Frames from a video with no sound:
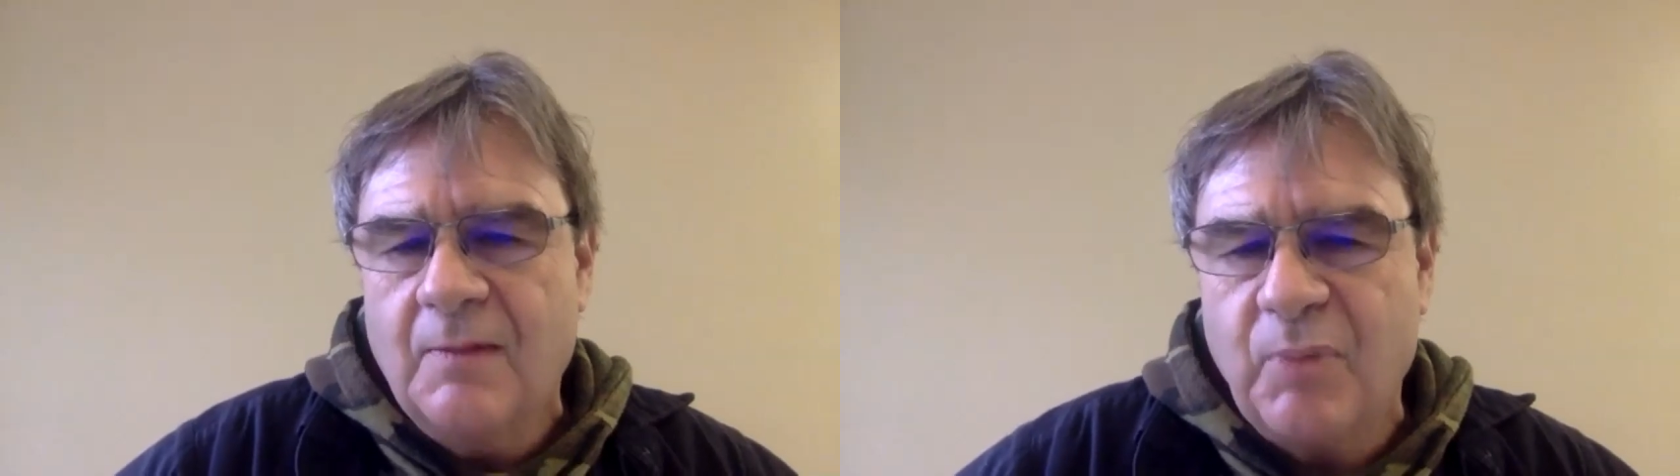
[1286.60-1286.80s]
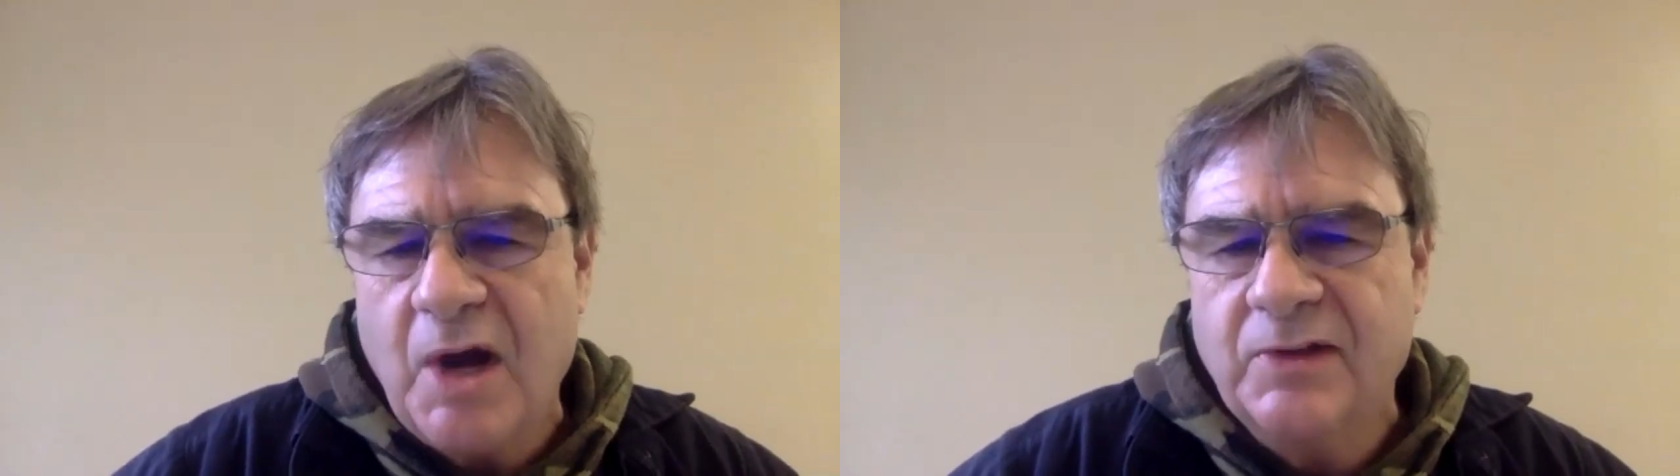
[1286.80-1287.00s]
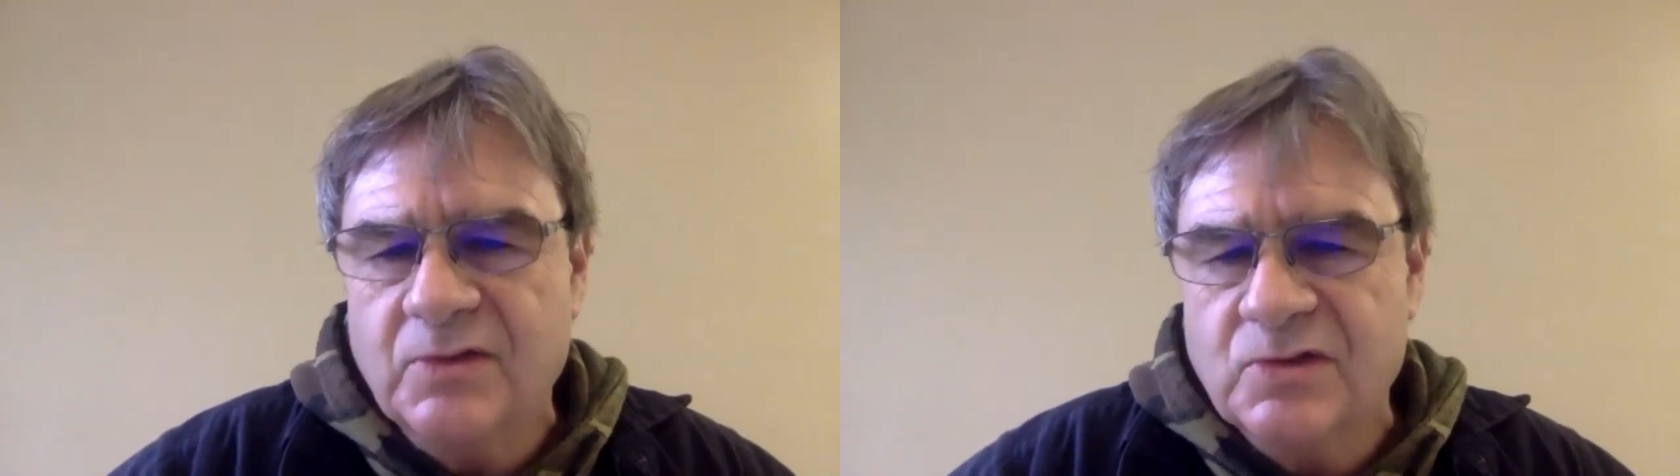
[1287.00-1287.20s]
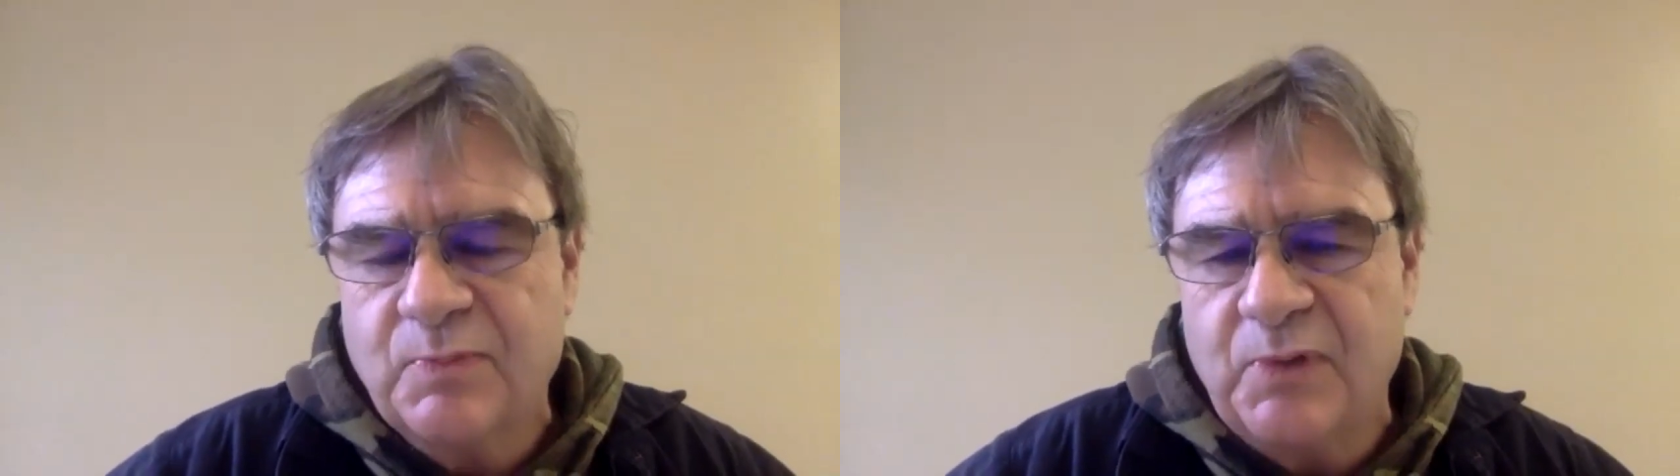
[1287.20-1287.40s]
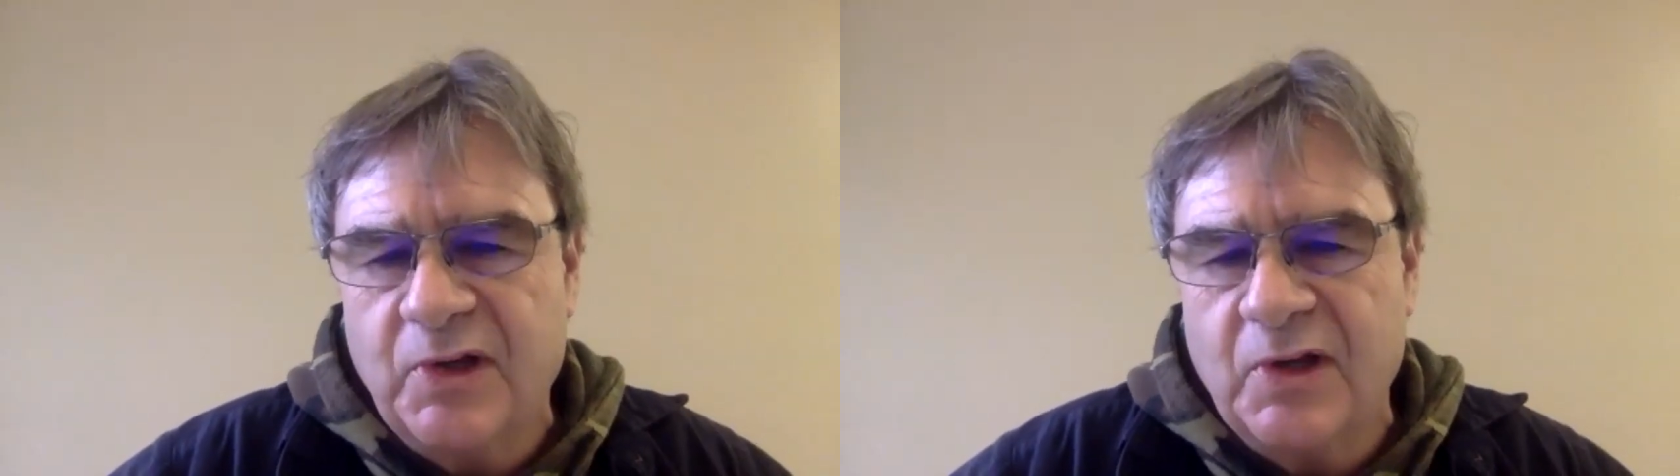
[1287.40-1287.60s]
Biden's
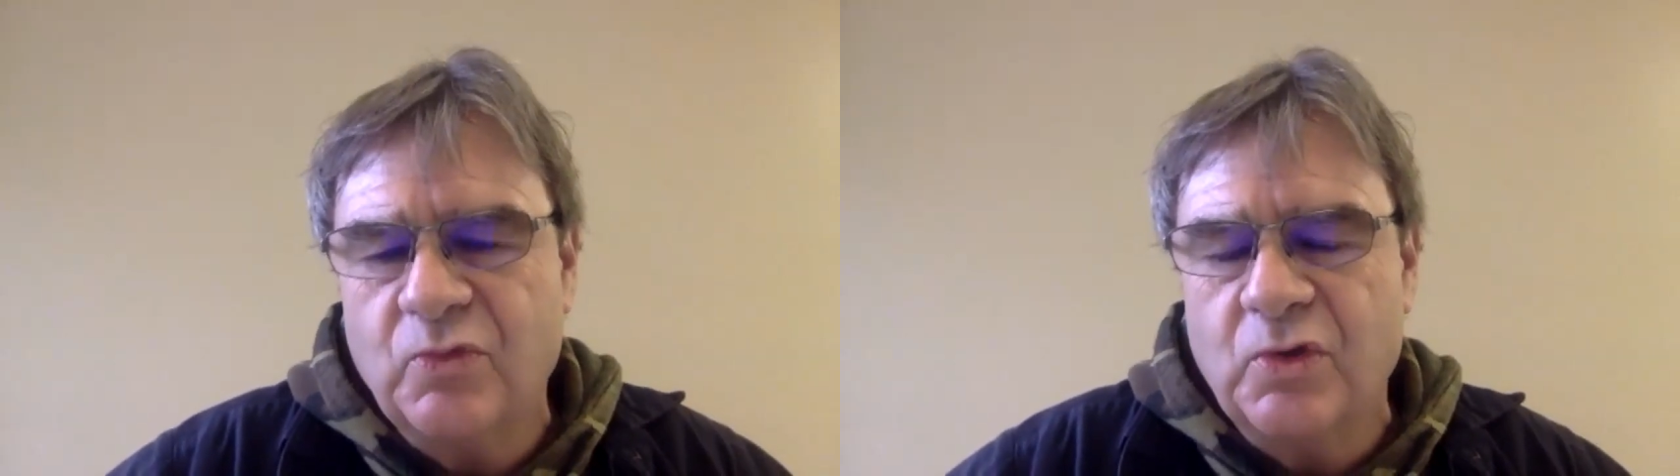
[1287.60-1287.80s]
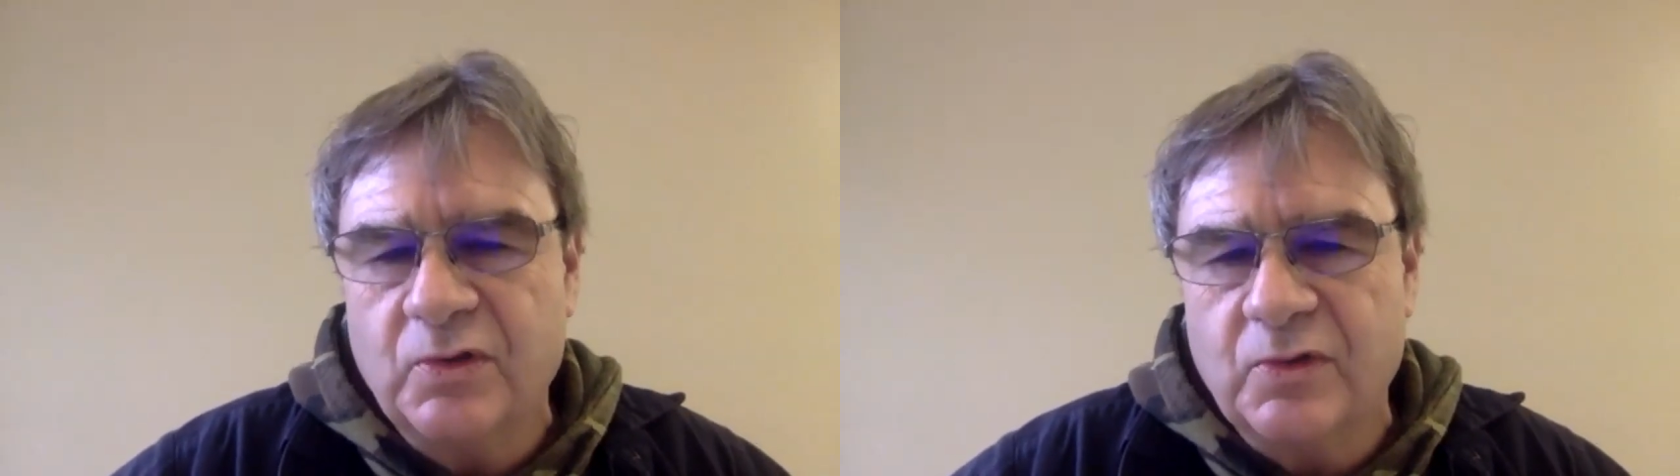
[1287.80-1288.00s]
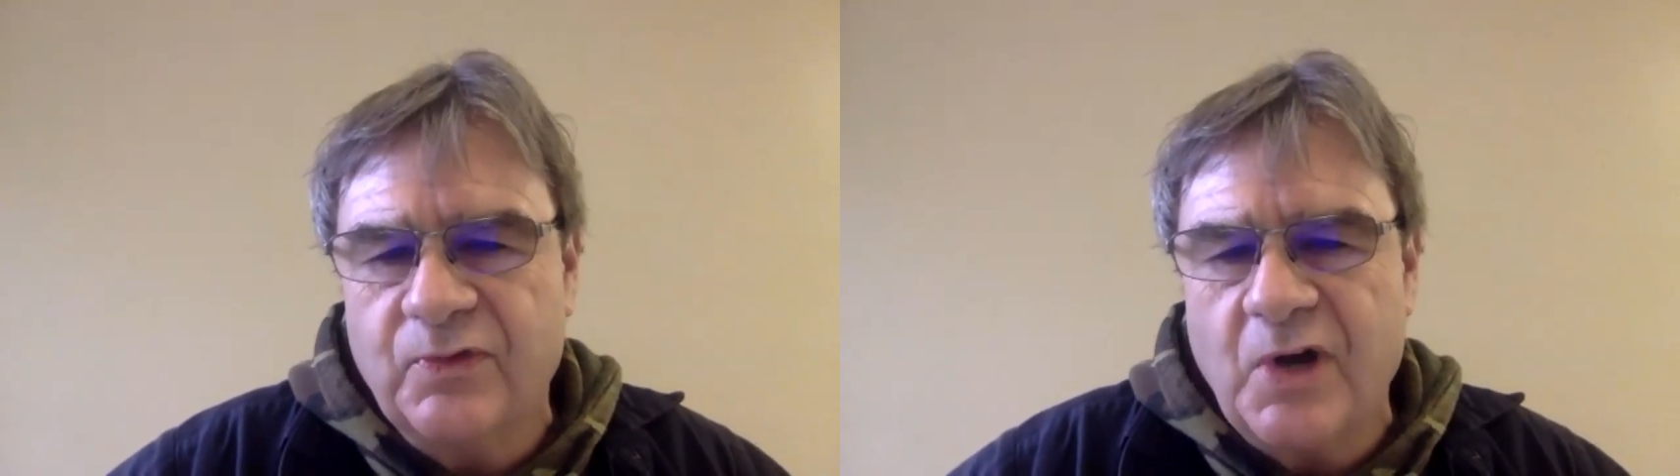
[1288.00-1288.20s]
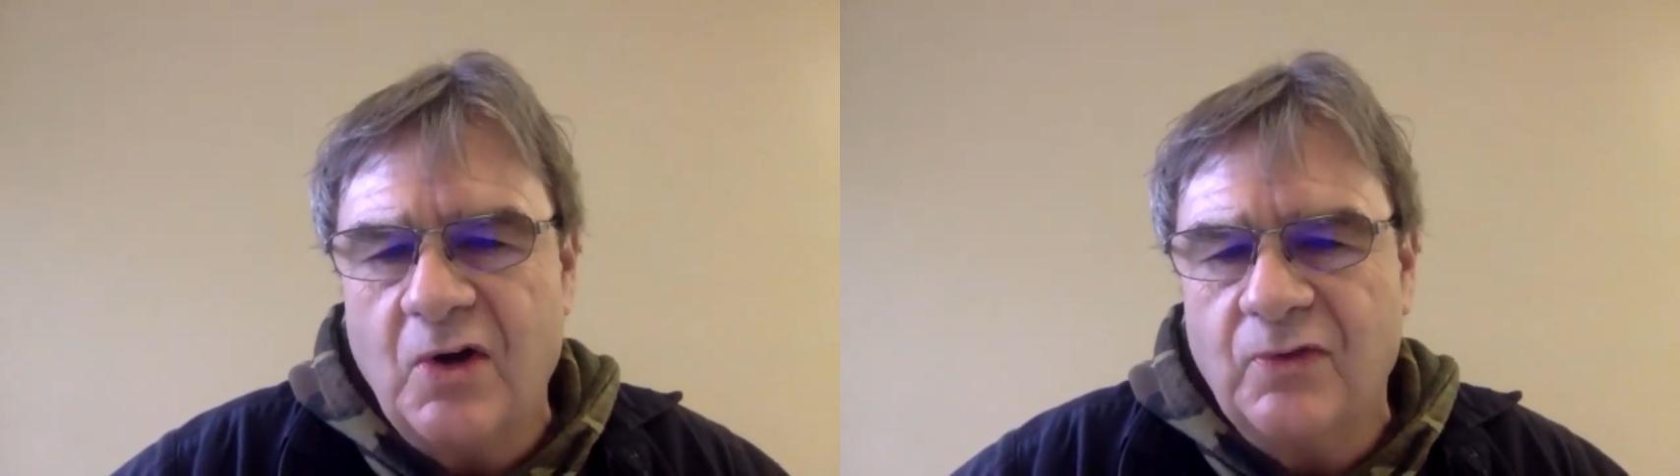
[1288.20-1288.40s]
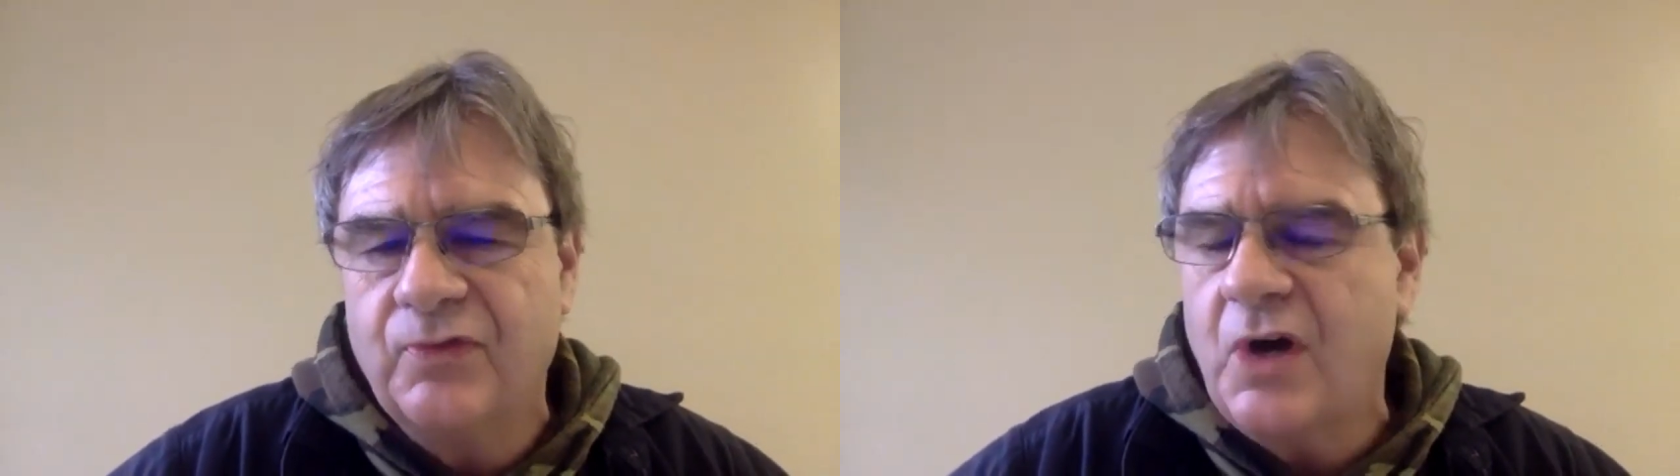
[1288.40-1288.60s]
plan will
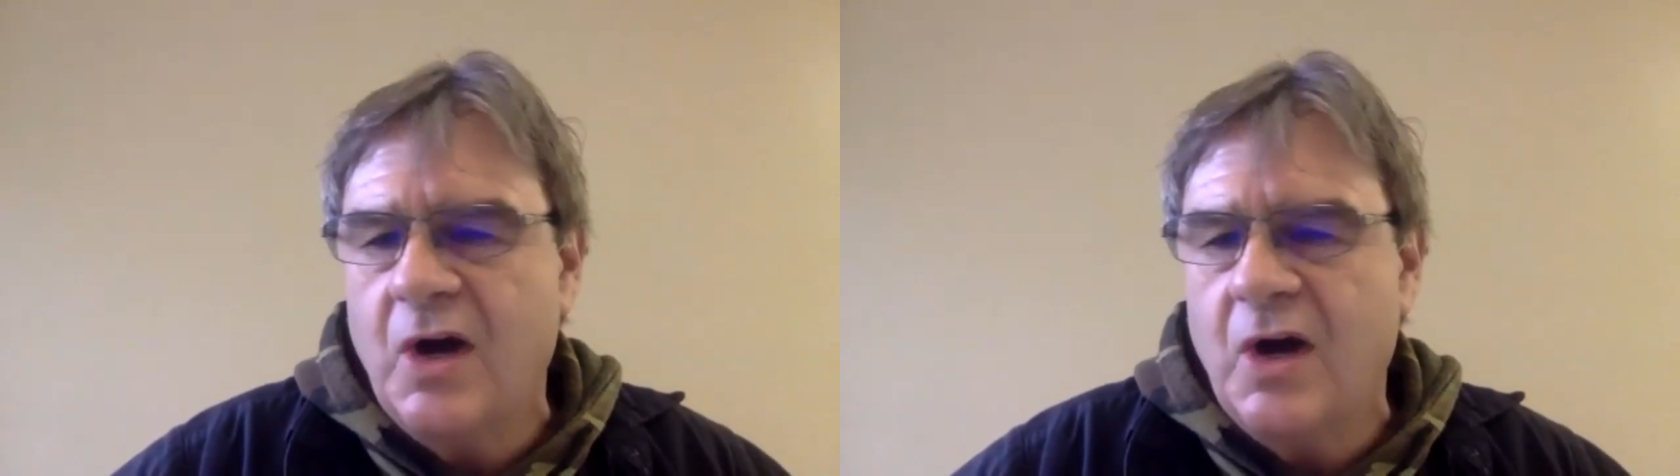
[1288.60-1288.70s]
involve